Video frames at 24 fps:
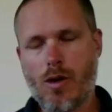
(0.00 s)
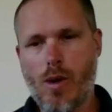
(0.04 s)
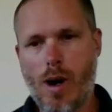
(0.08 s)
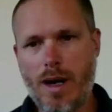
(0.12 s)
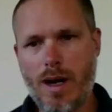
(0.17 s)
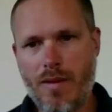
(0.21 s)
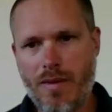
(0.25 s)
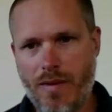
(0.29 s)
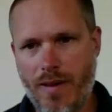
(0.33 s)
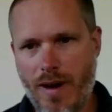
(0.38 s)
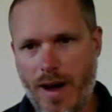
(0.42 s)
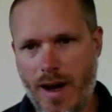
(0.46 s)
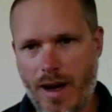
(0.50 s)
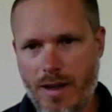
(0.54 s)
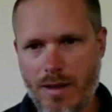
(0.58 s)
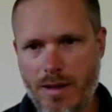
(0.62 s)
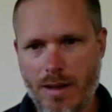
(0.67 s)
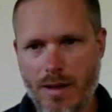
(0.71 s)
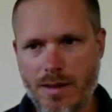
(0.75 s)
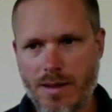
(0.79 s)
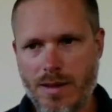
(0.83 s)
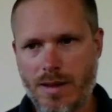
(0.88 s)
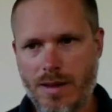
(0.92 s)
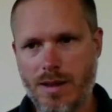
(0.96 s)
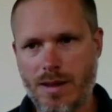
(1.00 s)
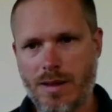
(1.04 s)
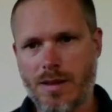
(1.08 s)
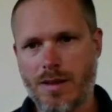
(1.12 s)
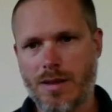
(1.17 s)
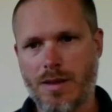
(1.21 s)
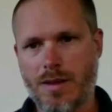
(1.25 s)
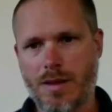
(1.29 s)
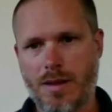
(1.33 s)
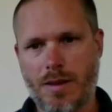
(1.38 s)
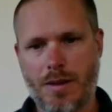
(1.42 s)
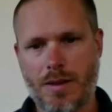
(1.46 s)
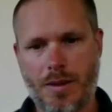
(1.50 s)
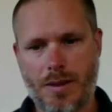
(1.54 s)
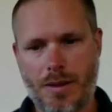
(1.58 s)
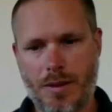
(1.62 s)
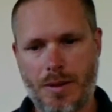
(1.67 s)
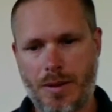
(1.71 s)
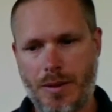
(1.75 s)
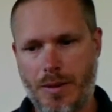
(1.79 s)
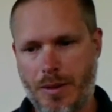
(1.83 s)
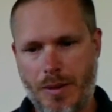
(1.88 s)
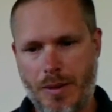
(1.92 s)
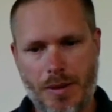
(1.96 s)
qualified this
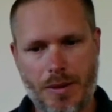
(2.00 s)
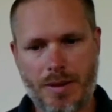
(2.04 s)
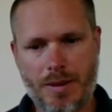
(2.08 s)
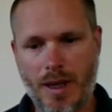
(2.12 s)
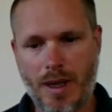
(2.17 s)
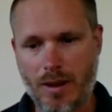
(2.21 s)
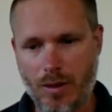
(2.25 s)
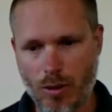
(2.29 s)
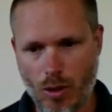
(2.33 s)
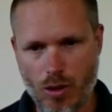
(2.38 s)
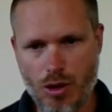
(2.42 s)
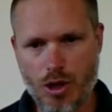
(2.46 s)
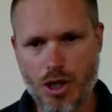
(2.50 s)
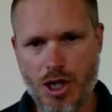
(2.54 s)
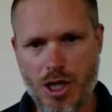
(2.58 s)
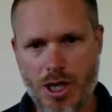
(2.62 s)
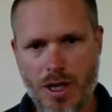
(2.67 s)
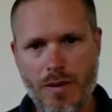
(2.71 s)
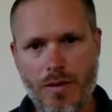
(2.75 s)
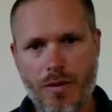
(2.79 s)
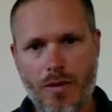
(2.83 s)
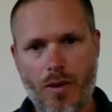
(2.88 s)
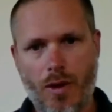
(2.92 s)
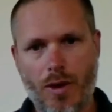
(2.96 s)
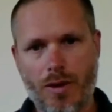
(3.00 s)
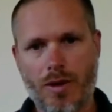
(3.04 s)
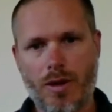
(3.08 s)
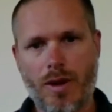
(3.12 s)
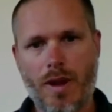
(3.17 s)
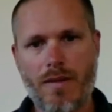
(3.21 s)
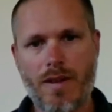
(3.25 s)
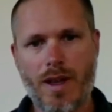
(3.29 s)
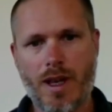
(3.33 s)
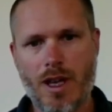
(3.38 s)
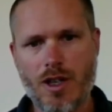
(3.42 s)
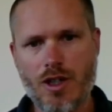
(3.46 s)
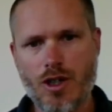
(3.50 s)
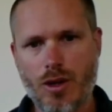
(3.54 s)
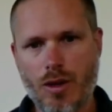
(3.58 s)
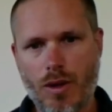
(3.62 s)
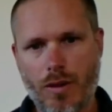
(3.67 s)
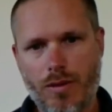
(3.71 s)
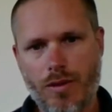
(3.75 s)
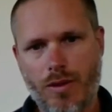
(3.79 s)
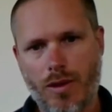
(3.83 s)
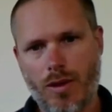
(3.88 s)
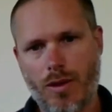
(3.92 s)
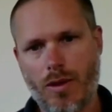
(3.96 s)
technology for the
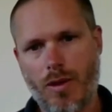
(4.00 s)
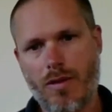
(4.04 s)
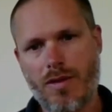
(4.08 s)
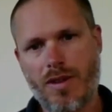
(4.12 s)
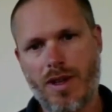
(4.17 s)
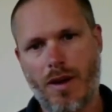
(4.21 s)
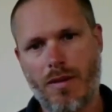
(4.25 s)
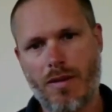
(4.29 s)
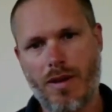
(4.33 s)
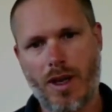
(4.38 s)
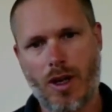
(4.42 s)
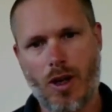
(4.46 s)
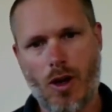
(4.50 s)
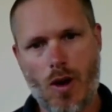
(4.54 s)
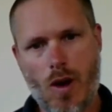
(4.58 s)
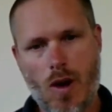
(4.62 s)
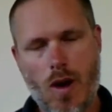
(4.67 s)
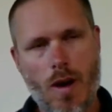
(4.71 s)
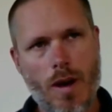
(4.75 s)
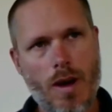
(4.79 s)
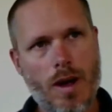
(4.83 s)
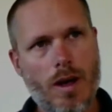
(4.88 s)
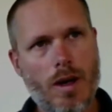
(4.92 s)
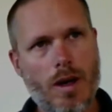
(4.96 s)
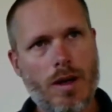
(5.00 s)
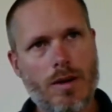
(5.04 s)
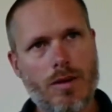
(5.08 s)
navigation of their vehicle.